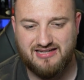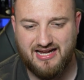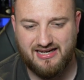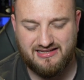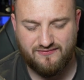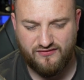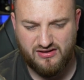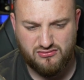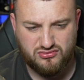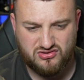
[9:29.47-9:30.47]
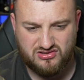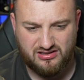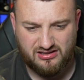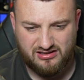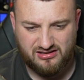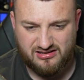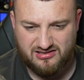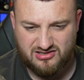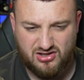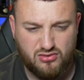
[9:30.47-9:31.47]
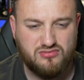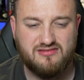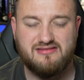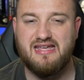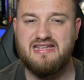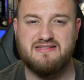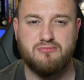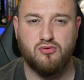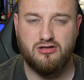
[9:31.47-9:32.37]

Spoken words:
And it feels so dismal.